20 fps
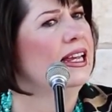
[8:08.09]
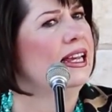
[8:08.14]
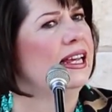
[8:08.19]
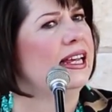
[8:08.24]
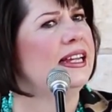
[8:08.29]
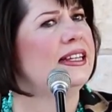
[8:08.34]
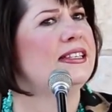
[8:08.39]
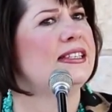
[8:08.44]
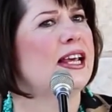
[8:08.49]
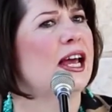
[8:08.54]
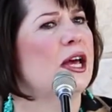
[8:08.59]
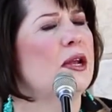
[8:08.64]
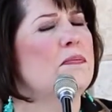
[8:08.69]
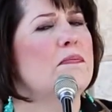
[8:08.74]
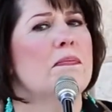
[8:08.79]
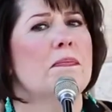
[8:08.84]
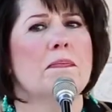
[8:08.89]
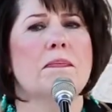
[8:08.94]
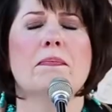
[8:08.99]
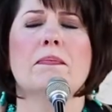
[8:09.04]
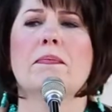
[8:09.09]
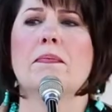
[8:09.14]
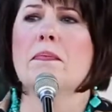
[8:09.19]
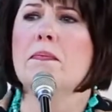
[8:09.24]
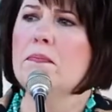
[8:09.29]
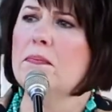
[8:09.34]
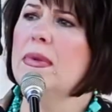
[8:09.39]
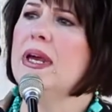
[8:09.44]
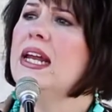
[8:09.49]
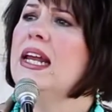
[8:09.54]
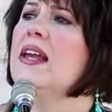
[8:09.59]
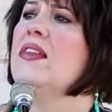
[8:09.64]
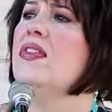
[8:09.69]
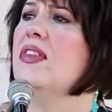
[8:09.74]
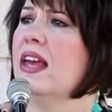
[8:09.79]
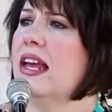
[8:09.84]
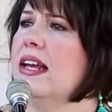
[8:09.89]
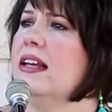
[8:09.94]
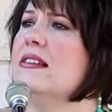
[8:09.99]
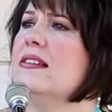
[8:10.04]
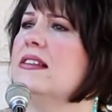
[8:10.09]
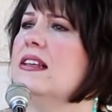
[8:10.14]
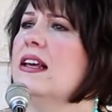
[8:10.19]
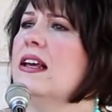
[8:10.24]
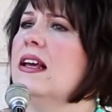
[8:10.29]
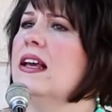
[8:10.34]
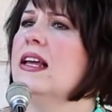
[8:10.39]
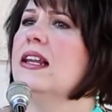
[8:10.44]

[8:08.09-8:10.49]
He said, "Many things